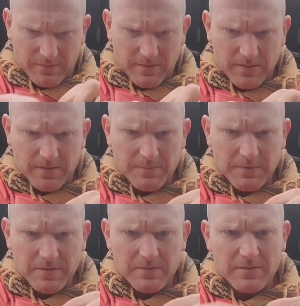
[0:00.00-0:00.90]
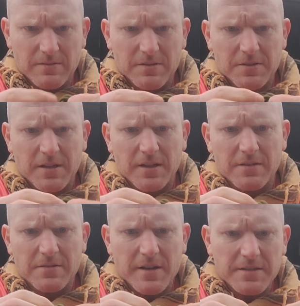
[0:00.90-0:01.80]
And I'm just kind of
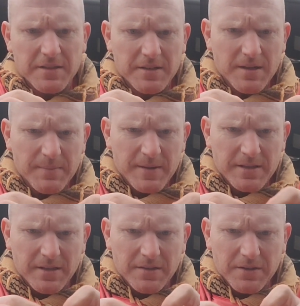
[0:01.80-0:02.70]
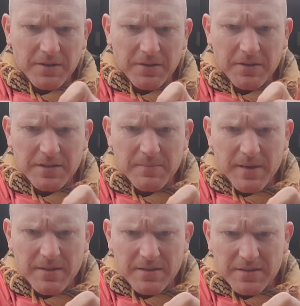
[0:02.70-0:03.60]
dressing it up as I go, as I
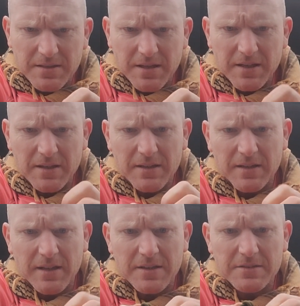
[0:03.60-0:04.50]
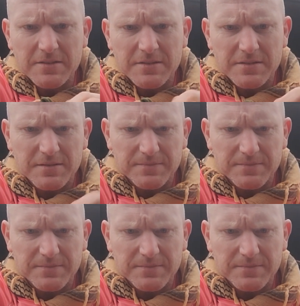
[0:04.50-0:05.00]
make this Ashley's